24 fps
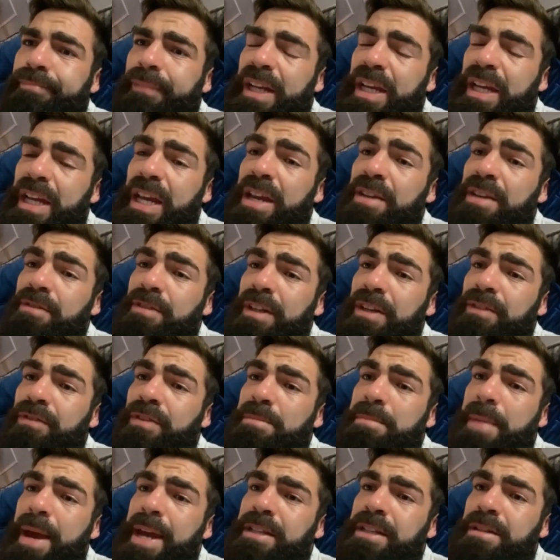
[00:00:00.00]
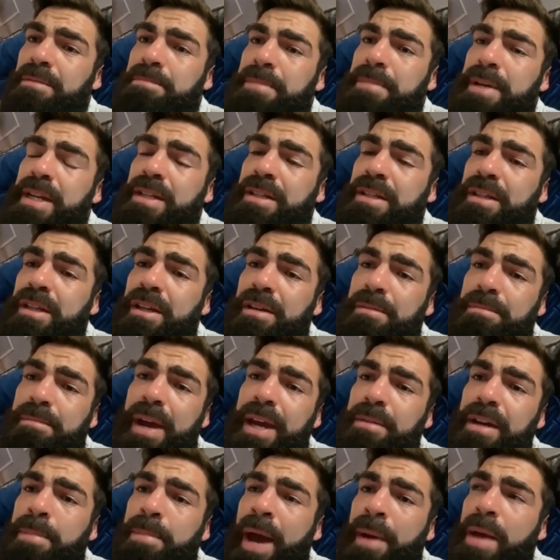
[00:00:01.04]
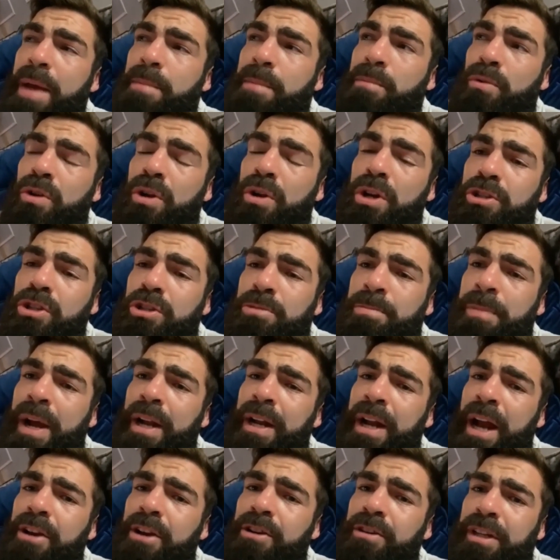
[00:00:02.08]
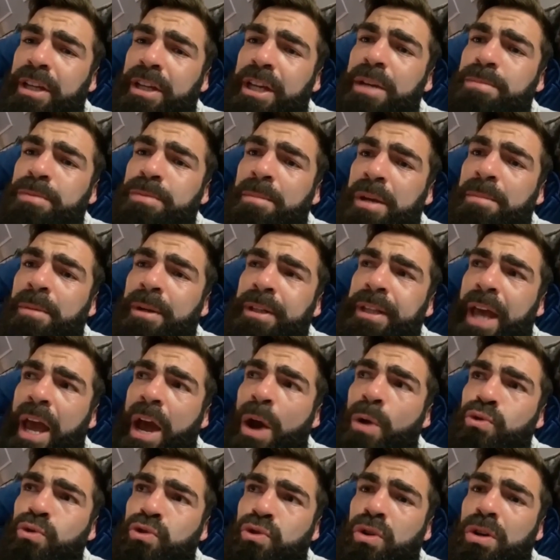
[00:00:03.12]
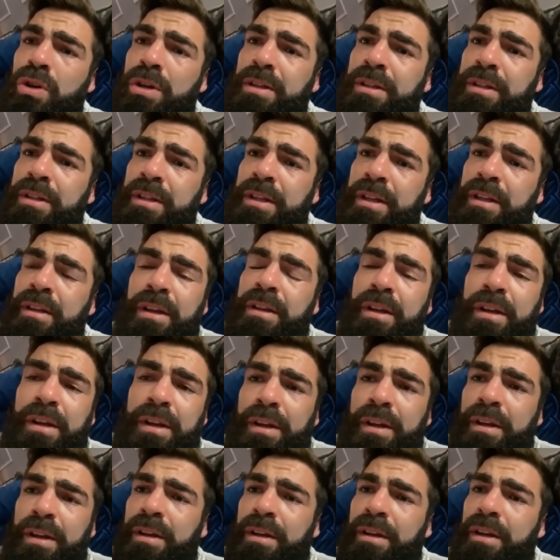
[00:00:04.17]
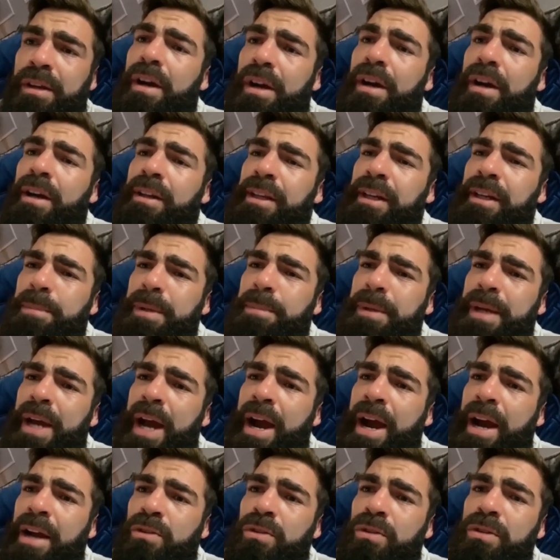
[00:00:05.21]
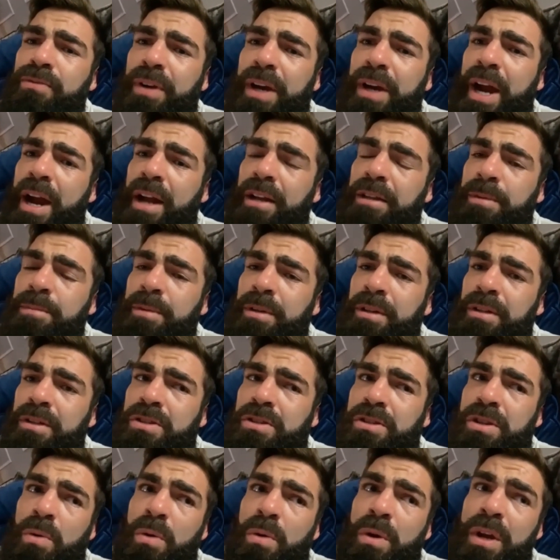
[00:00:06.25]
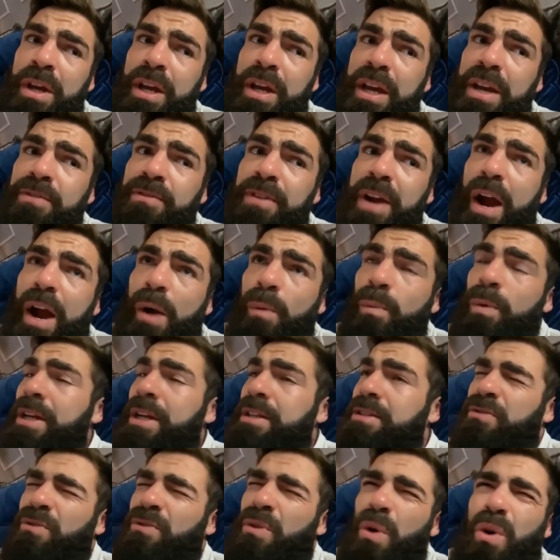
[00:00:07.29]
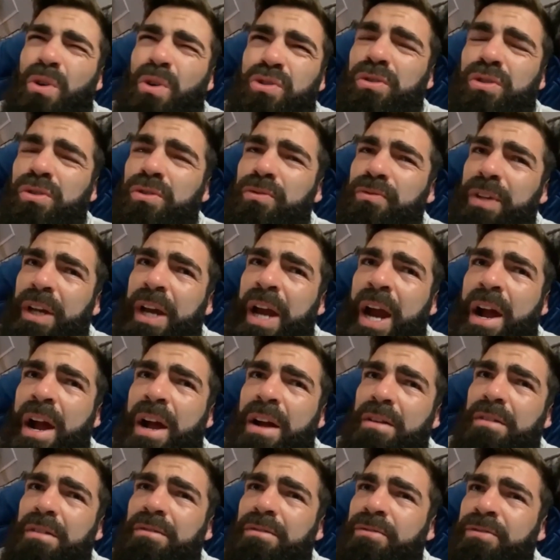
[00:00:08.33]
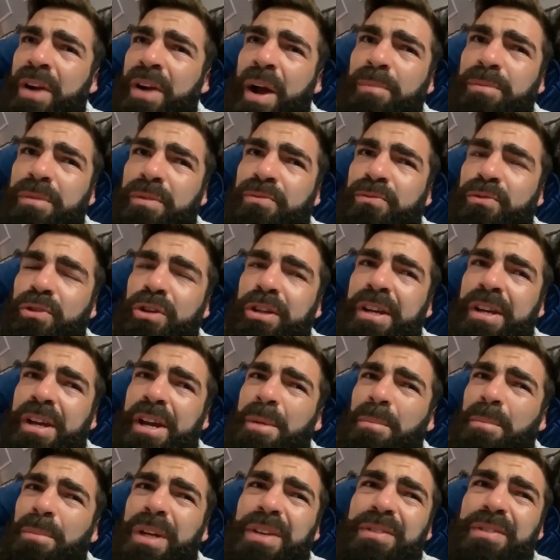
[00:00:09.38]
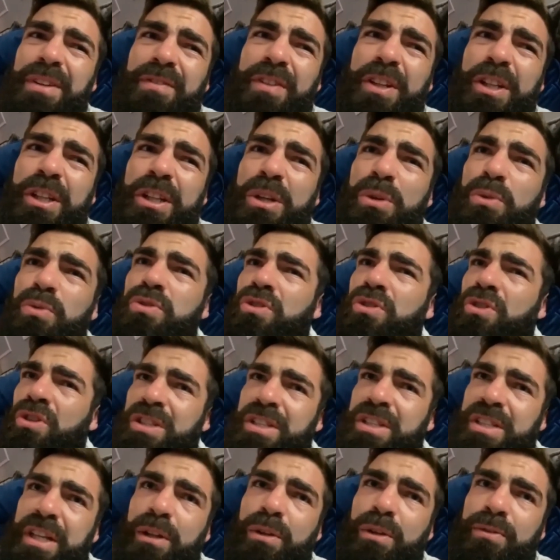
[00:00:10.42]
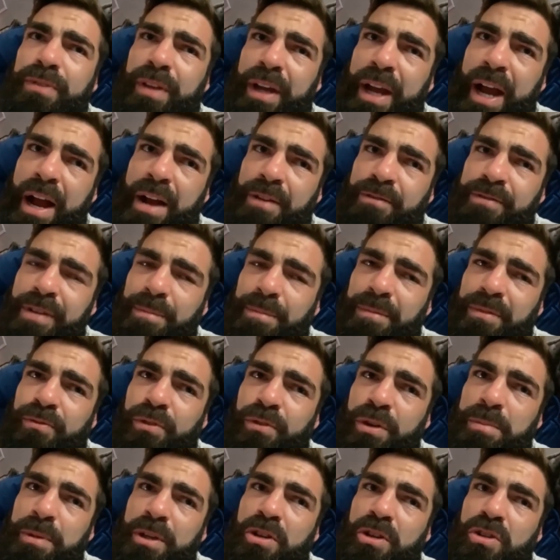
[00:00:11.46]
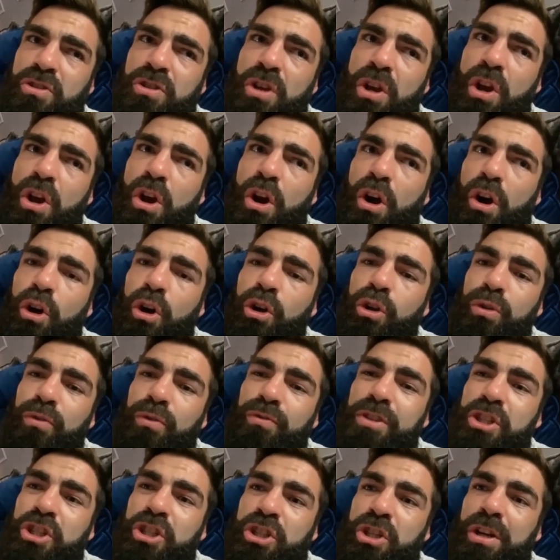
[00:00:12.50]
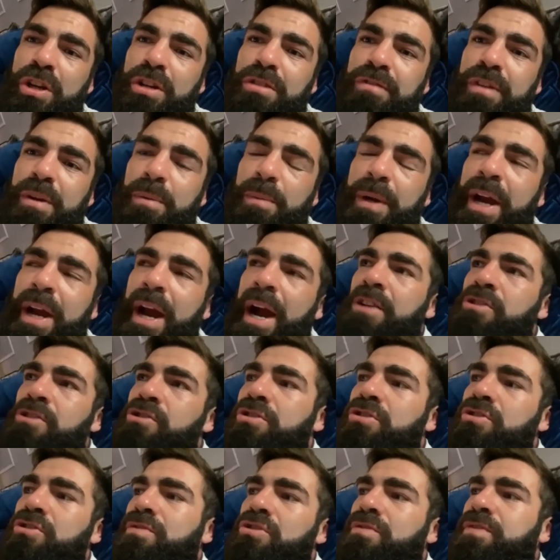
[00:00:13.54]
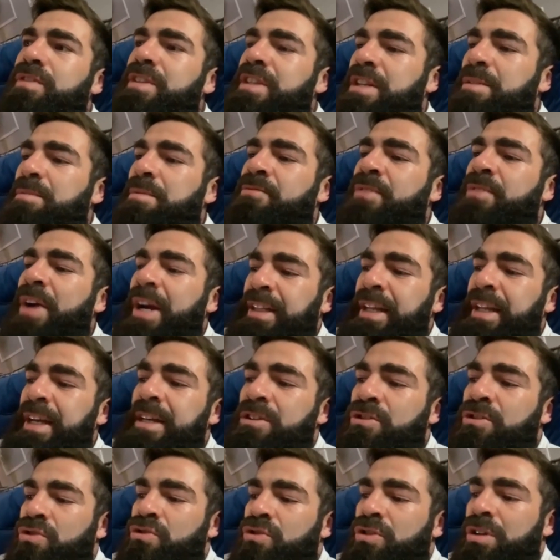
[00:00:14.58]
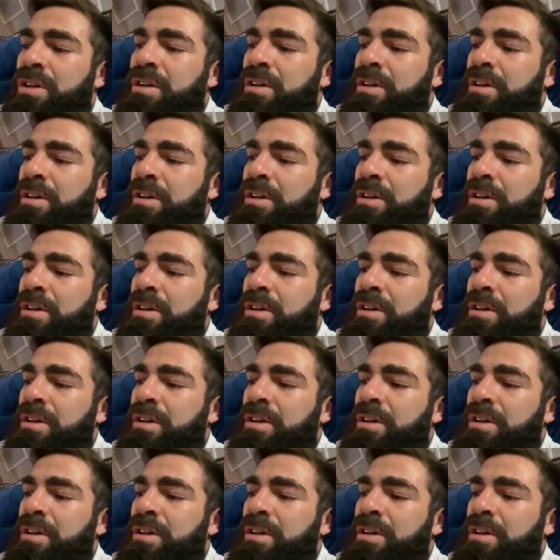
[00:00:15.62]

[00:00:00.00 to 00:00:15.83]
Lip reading: even if he makes him miss, he can make him pay. But Jamel Herring keeps him on the outside, and I think it'd be a hard night for Carl, to be honest. So if Carl wins, of course I'd love the Carl Frampton fight. But even if he loses, I'd still love the Carl Frampton fight because I'd love to share the ring with Carl just for the simple fact that he's such a